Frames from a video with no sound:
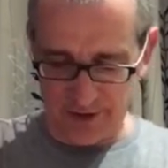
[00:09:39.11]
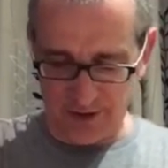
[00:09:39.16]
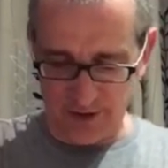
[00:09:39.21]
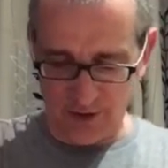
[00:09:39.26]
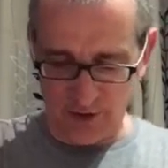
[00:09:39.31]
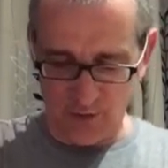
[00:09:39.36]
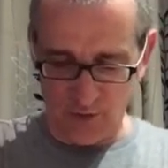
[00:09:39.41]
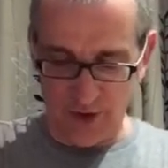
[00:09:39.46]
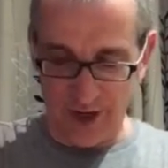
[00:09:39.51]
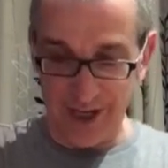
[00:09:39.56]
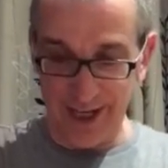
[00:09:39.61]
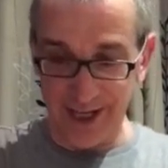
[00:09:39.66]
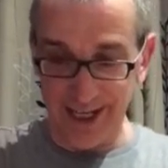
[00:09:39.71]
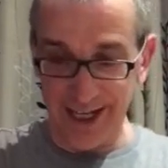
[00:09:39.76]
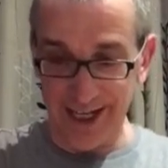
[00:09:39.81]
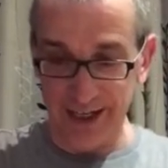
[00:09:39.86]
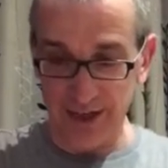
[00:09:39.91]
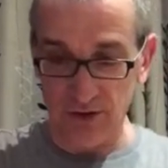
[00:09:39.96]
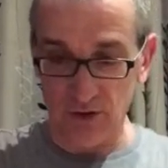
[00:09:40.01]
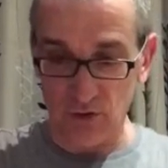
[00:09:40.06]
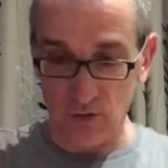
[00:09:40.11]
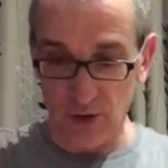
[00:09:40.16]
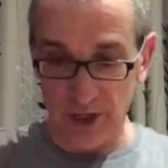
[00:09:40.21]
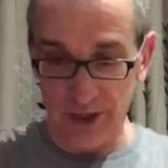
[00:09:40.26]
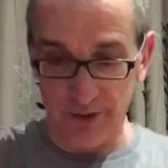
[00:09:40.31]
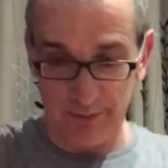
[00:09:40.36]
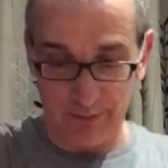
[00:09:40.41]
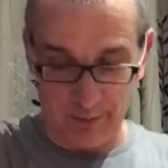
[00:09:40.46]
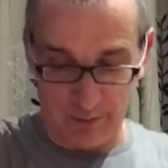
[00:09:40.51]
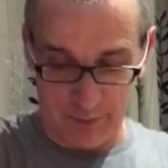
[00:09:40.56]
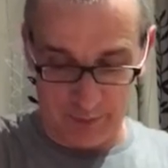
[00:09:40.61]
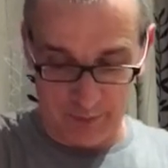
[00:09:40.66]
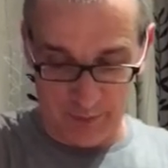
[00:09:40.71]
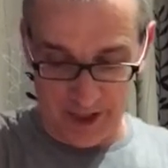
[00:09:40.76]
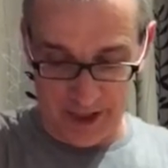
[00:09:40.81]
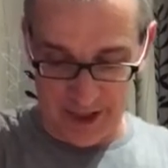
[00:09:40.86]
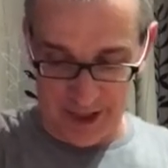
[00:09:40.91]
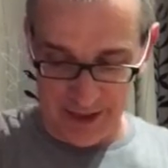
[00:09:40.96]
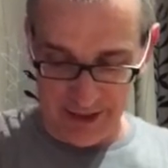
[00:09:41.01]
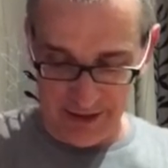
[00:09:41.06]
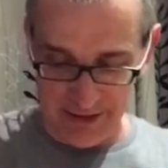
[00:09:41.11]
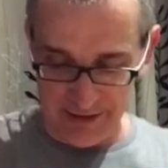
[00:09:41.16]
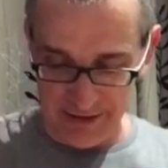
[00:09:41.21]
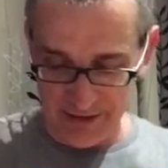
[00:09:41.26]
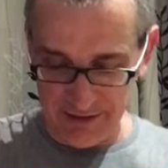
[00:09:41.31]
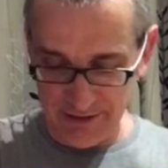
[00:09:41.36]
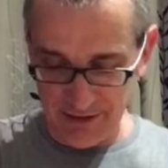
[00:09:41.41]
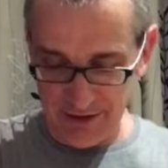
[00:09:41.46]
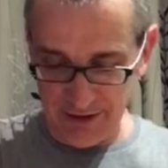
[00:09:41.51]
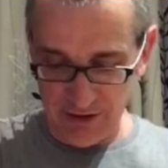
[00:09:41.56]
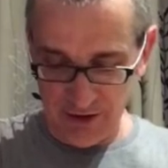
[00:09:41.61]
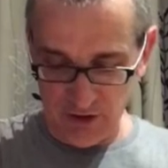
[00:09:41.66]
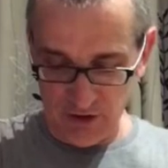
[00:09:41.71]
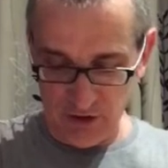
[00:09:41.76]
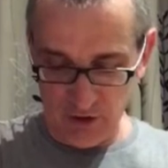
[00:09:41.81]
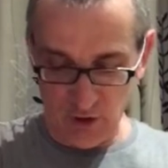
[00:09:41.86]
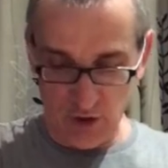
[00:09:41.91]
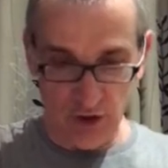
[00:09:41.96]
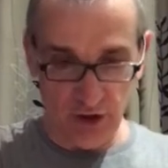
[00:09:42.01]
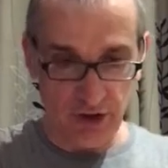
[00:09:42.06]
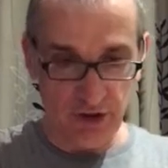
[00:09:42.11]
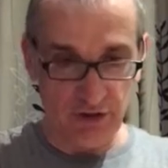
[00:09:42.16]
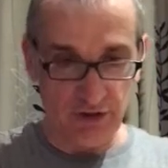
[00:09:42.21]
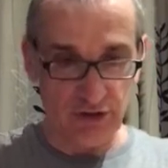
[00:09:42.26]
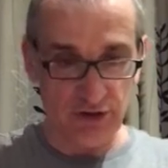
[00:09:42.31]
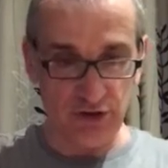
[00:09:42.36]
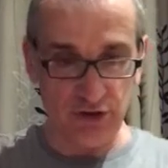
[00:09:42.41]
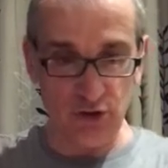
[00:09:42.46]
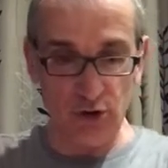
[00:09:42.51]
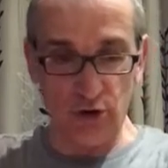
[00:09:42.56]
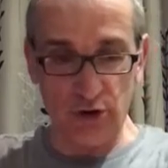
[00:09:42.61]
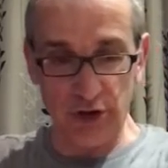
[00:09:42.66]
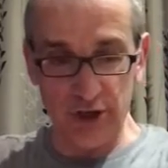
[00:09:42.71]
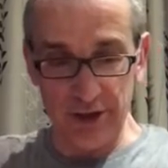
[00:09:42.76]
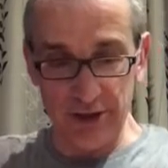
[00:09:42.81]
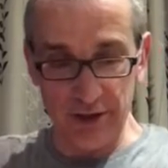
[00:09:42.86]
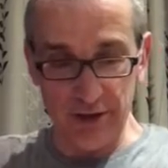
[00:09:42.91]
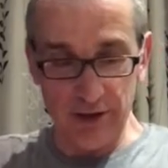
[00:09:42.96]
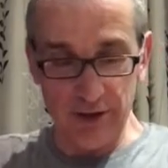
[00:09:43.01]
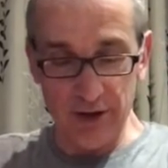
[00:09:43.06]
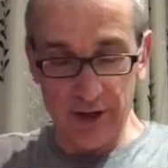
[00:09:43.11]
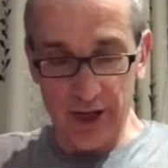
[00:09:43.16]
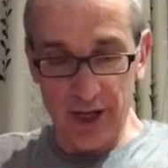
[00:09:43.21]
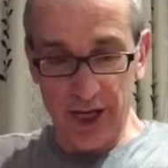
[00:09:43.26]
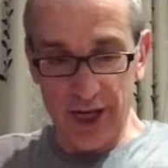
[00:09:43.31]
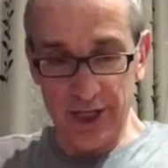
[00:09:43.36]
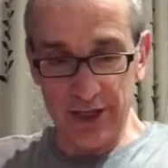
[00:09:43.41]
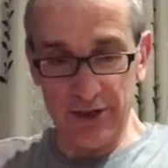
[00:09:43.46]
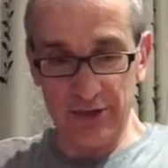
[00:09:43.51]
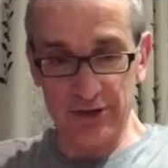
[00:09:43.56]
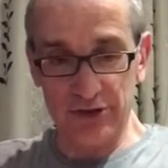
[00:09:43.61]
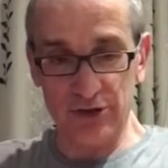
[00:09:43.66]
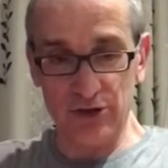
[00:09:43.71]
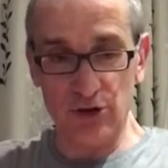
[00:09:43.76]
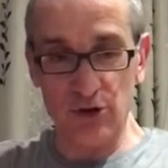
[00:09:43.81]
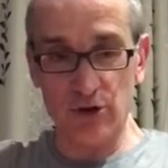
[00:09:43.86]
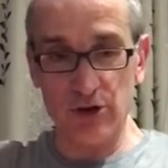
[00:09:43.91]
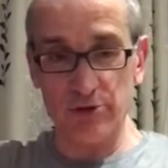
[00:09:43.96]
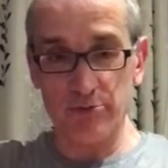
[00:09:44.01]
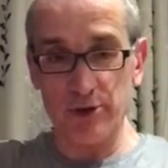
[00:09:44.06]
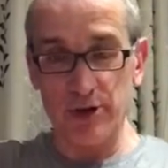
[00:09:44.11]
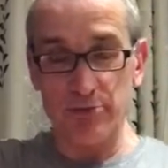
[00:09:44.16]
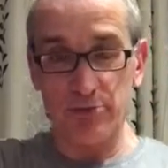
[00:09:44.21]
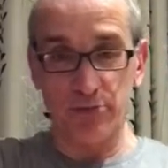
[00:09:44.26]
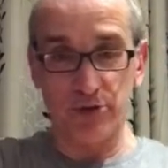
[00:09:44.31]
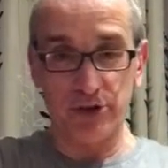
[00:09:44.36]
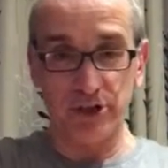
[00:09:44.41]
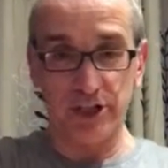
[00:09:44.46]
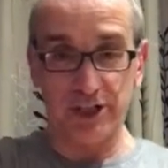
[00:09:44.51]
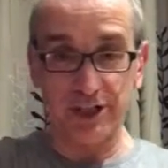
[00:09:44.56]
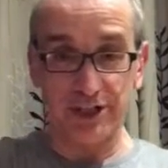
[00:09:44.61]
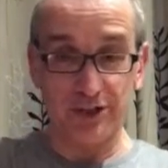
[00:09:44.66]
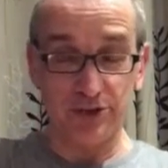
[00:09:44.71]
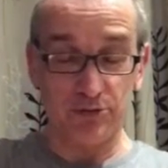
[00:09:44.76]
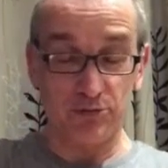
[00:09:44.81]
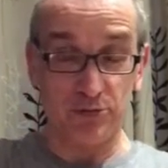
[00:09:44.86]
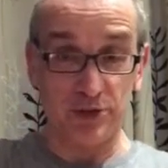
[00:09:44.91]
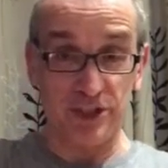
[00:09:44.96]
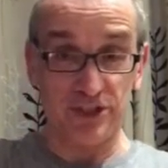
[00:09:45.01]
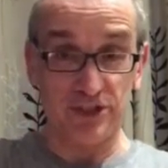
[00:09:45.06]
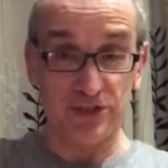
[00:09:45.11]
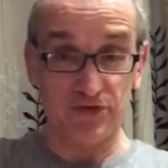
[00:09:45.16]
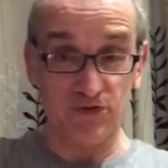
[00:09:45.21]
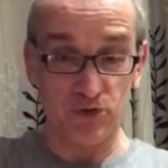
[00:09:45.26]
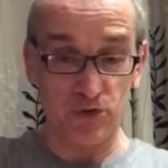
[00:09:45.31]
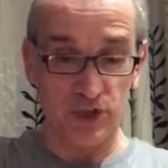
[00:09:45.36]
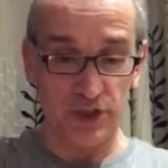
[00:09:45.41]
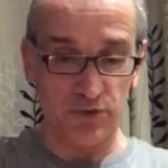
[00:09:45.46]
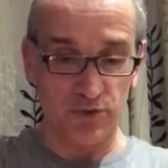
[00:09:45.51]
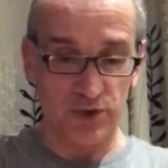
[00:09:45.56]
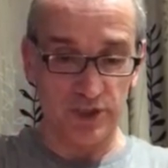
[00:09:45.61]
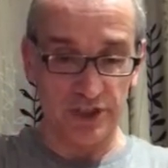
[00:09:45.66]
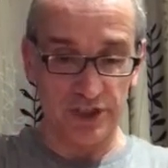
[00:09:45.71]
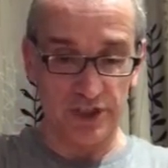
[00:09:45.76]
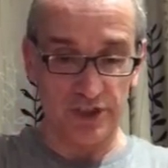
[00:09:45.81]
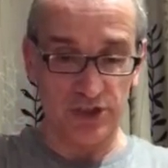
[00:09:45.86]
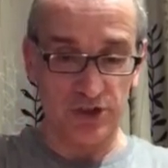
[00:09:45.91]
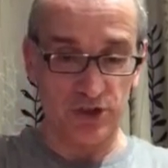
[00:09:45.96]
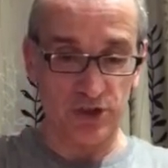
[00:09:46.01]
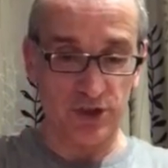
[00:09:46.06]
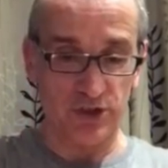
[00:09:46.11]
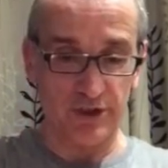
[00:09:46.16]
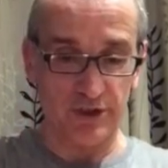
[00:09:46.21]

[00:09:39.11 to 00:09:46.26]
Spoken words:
You want to get it quite big, so you can score it, and you score it by putting your piece of wood, which is your